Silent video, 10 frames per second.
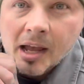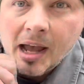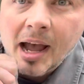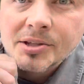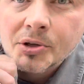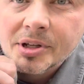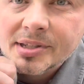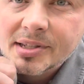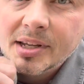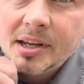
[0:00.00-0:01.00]
As you can
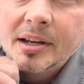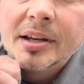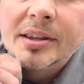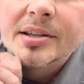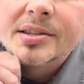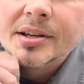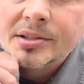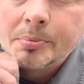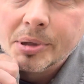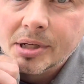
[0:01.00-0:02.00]
see, this thing's
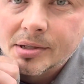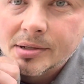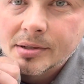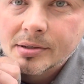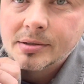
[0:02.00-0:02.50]
a beast.